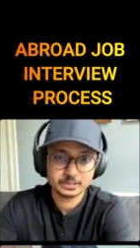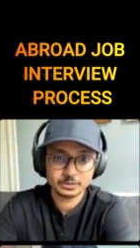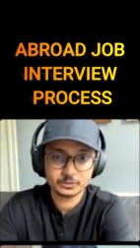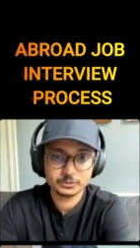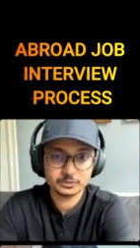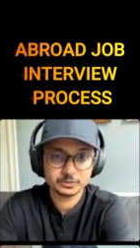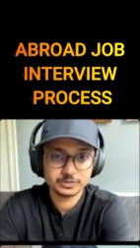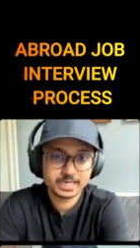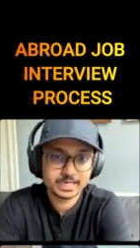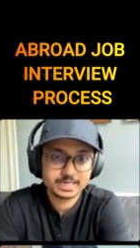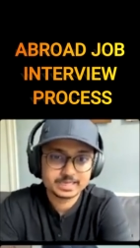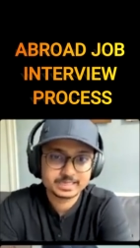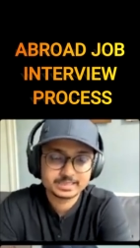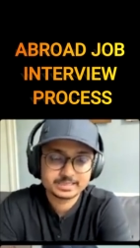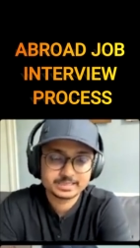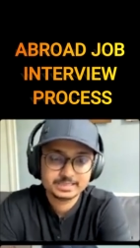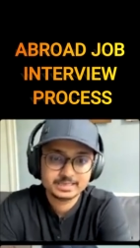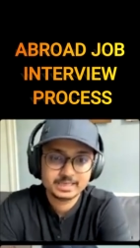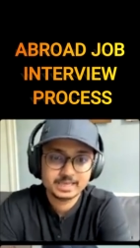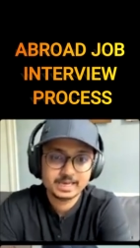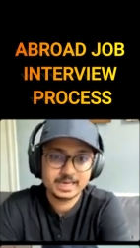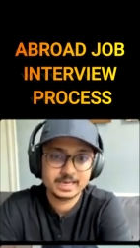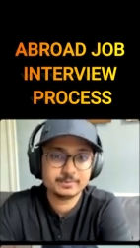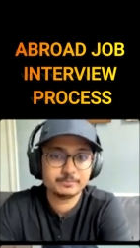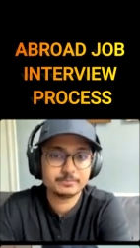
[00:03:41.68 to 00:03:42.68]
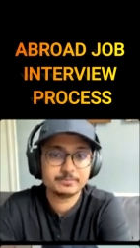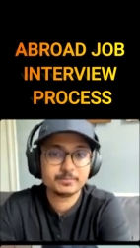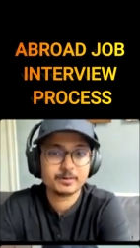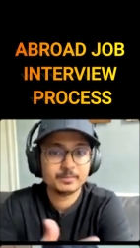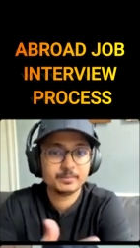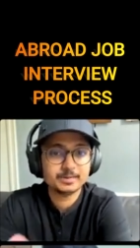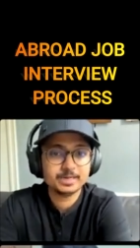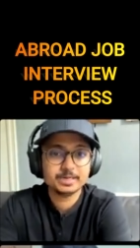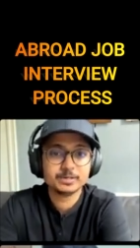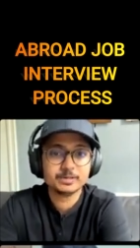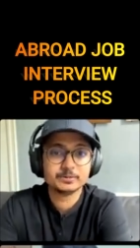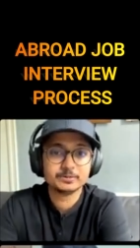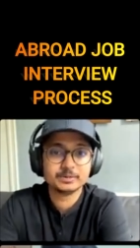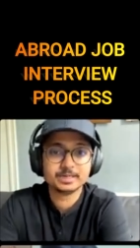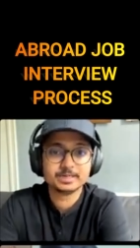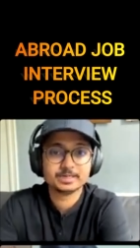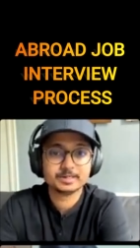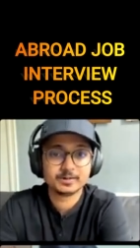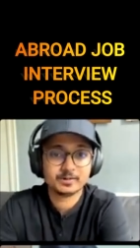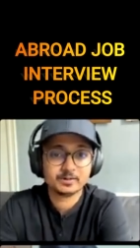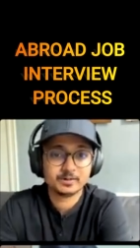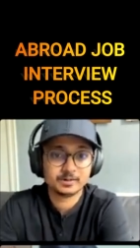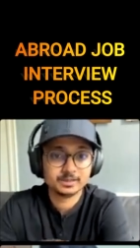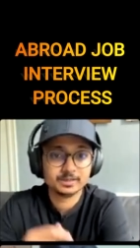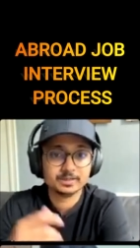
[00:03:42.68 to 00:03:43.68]
do that, and probably do
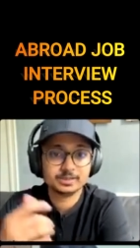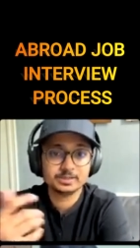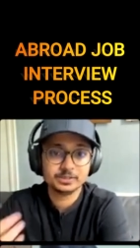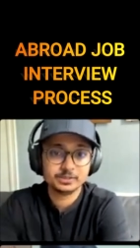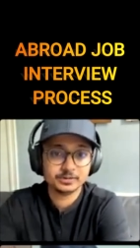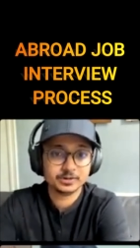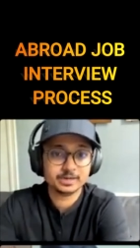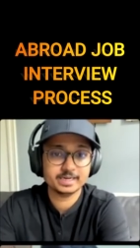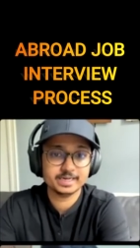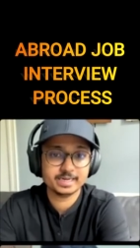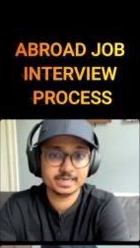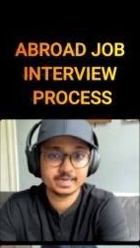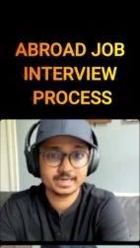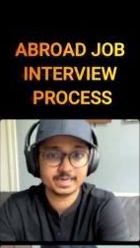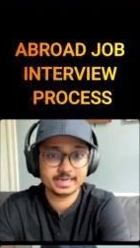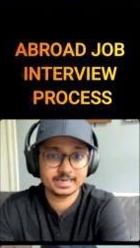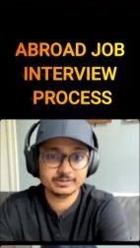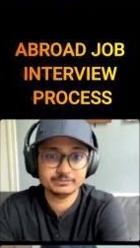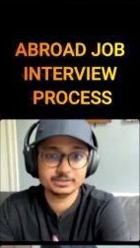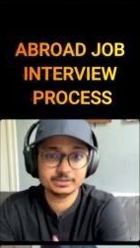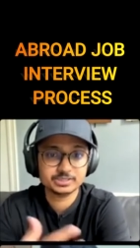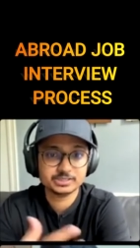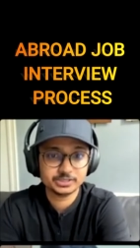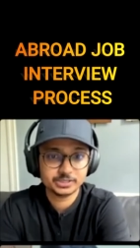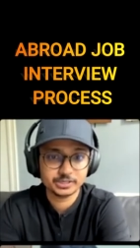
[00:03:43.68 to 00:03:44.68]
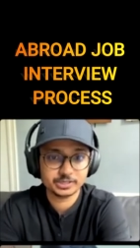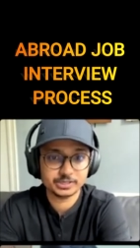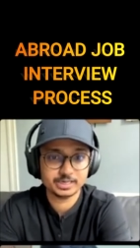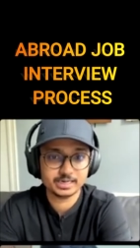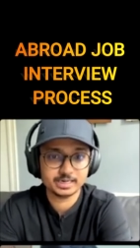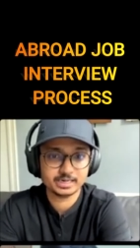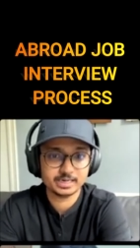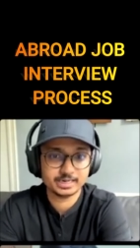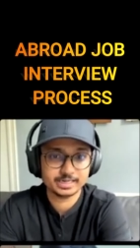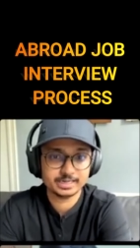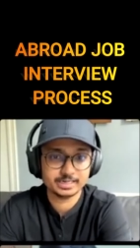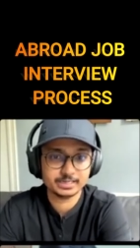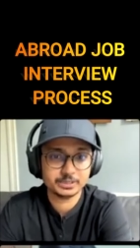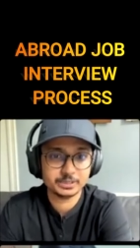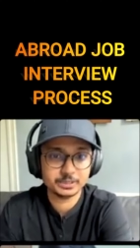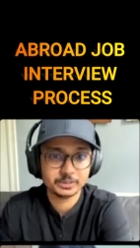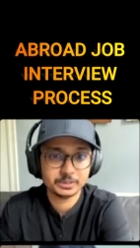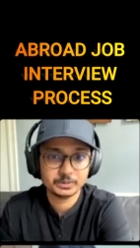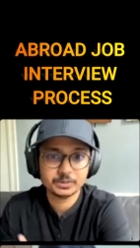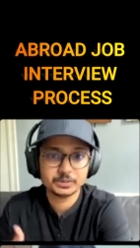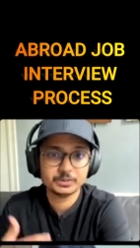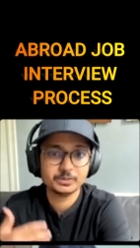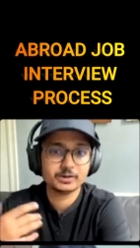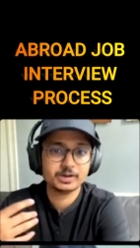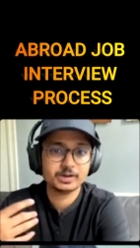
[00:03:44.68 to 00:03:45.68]
it on your deadline, within your deadline.
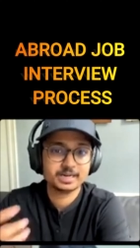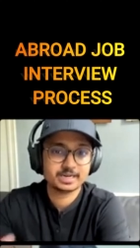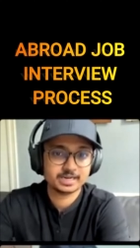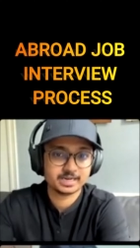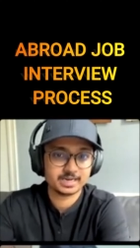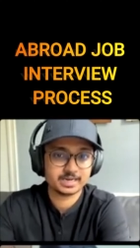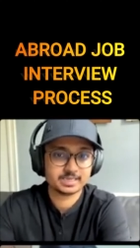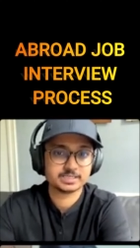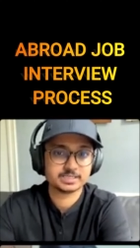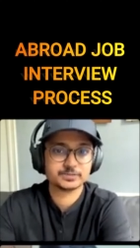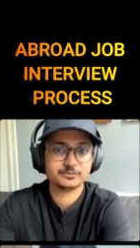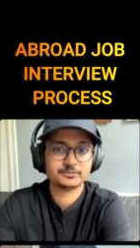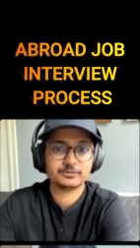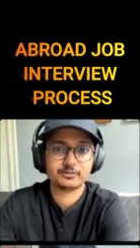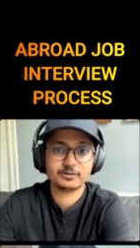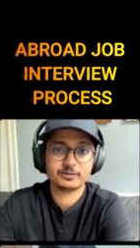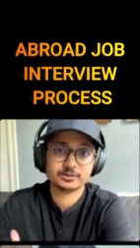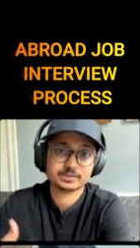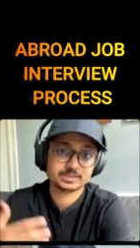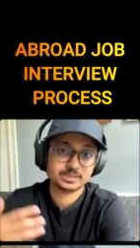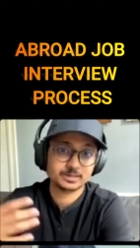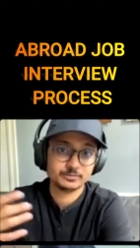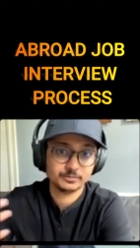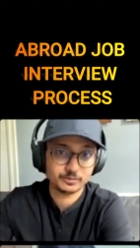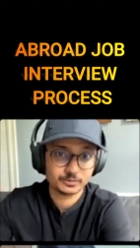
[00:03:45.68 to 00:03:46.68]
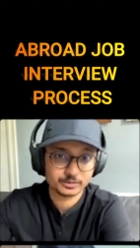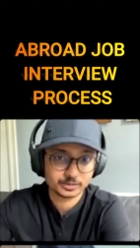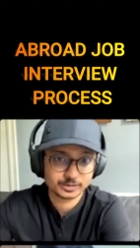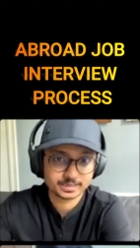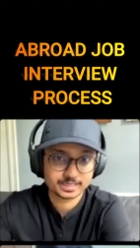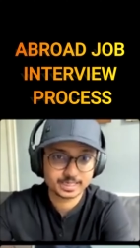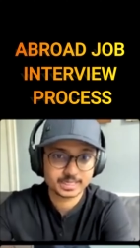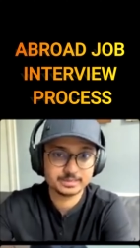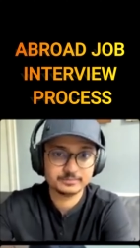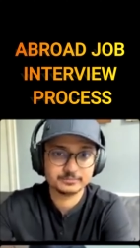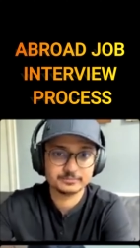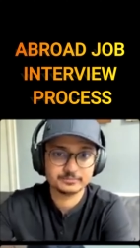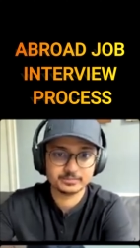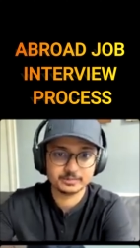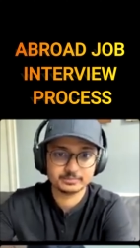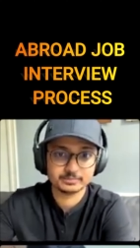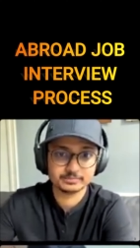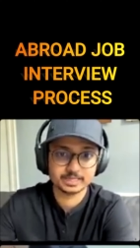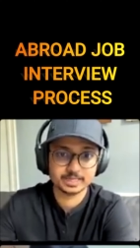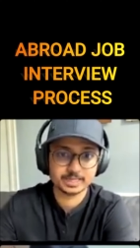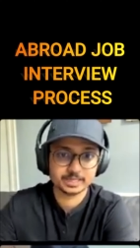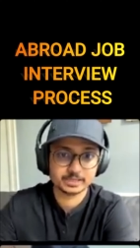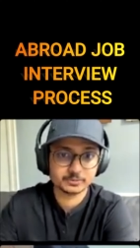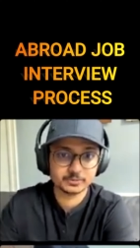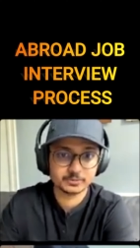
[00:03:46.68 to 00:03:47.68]
Don't go ahead and ask for some more time
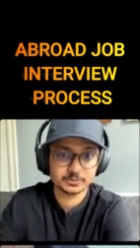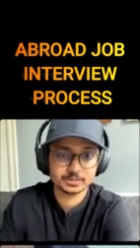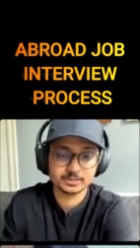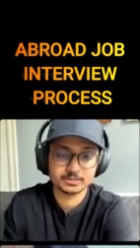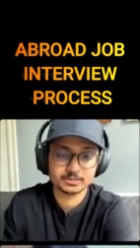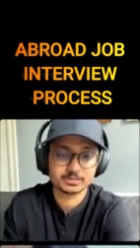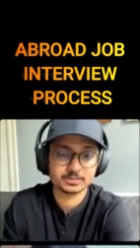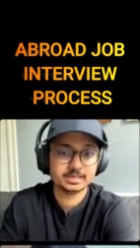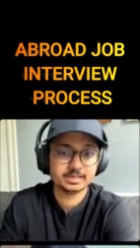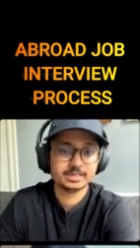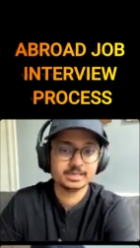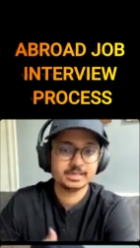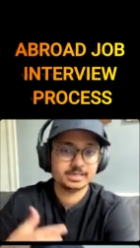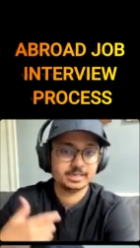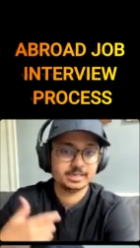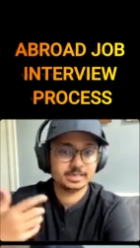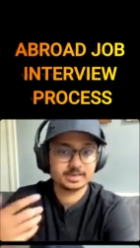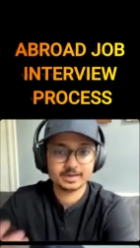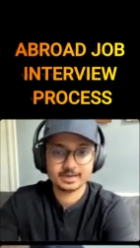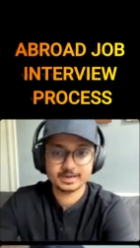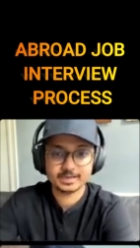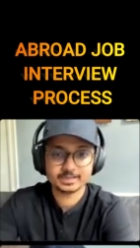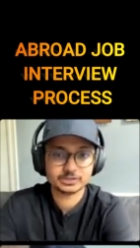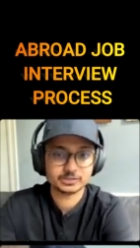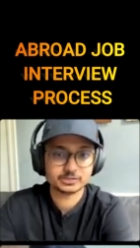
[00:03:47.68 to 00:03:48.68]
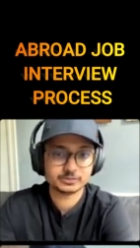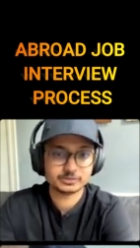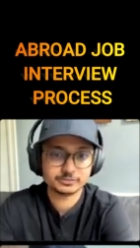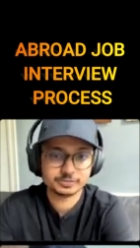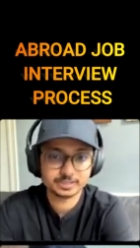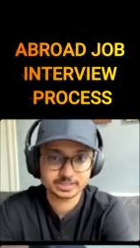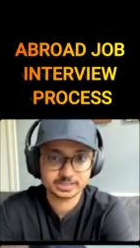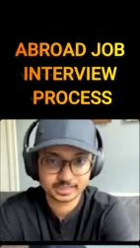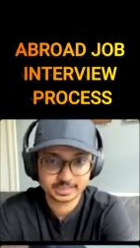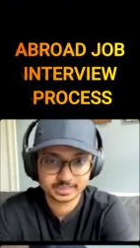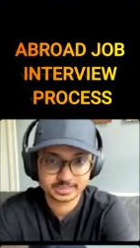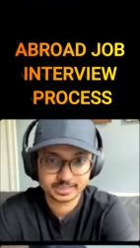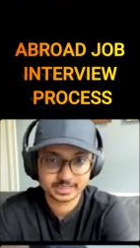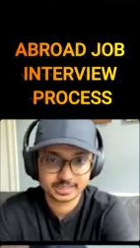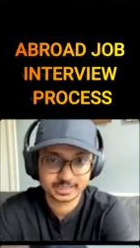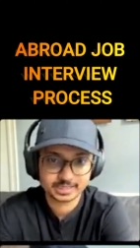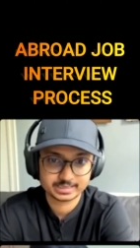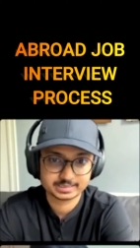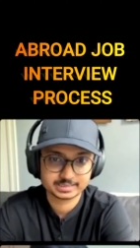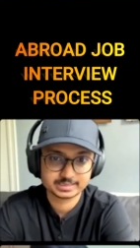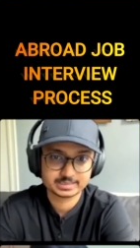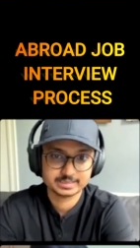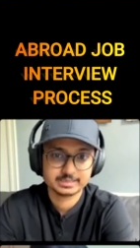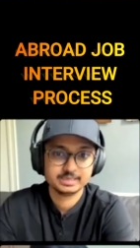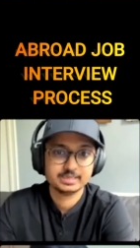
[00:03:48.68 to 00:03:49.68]
from the recruiter in regards to finishing the
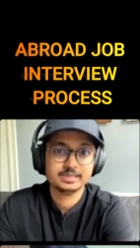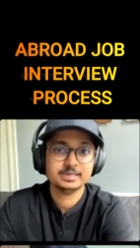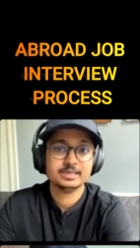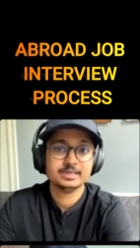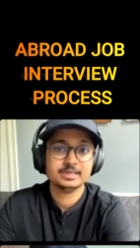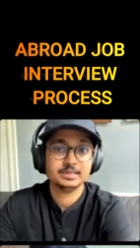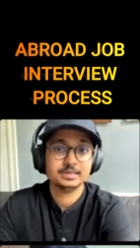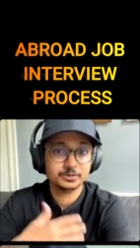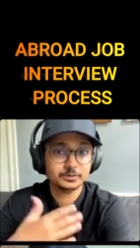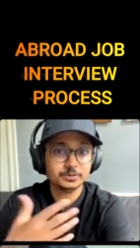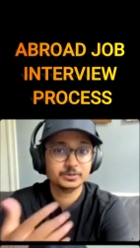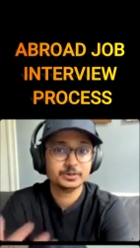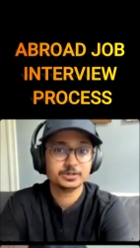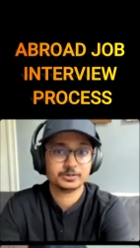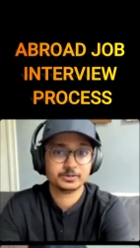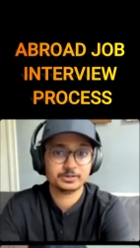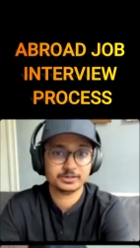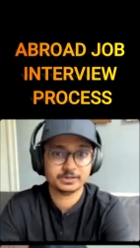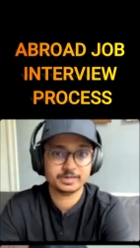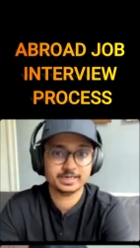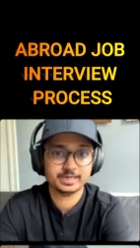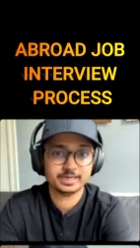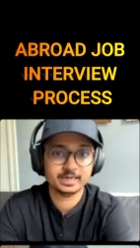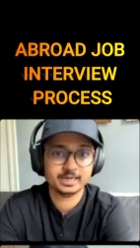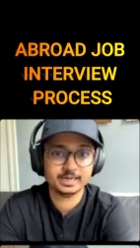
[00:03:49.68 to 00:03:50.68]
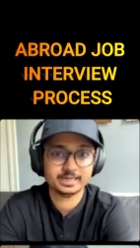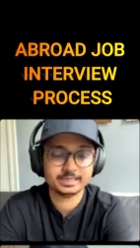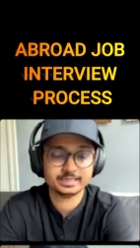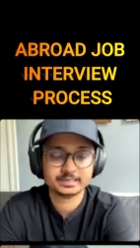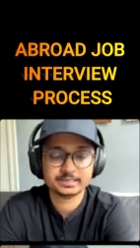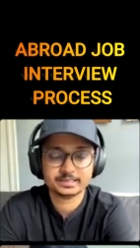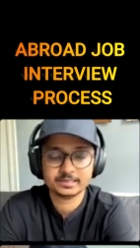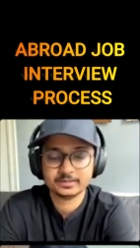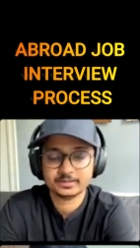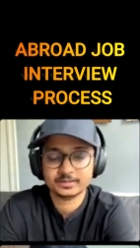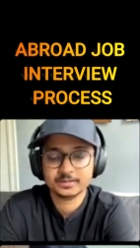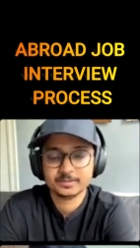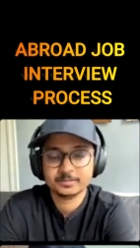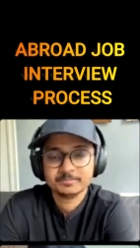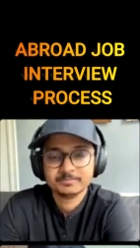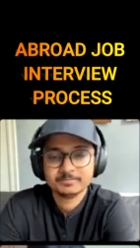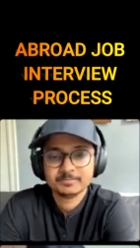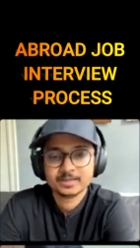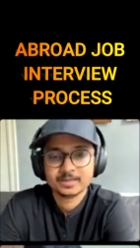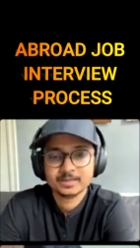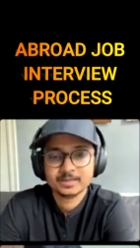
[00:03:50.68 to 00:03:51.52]
task. Do it on your deadline, okay?